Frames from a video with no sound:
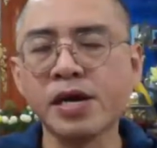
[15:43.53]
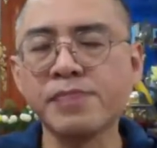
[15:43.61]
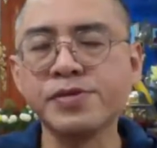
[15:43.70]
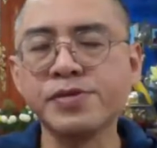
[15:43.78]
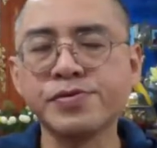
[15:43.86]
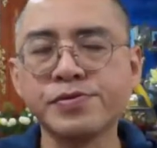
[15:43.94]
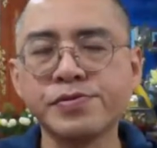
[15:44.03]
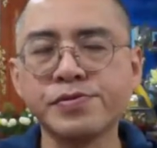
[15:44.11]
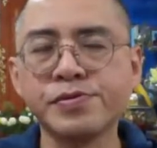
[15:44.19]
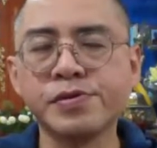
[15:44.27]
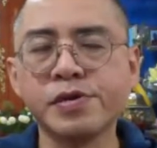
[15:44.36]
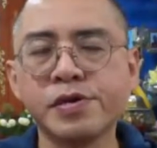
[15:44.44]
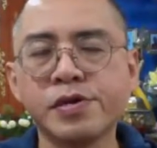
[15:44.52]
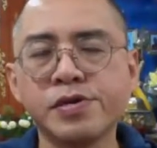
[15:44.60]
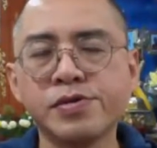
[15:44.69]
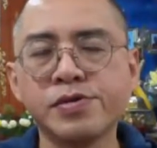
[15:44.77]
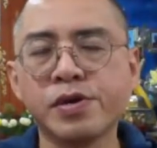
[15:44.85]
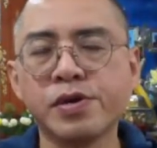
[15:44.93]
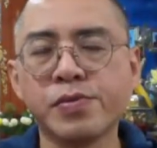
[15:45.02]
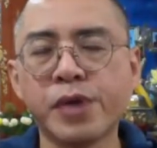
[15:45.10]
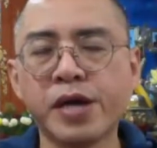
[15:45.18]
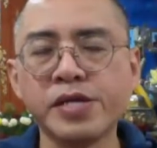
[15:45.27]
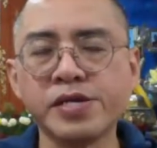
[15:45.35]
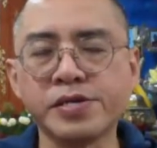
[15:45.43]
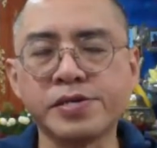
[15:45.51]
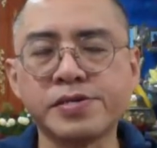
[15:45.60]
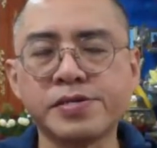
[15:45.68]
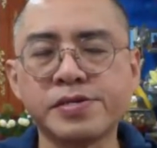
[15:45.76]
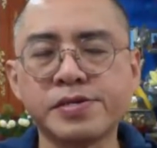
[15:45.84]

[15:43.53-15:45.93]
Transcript: into your awareness.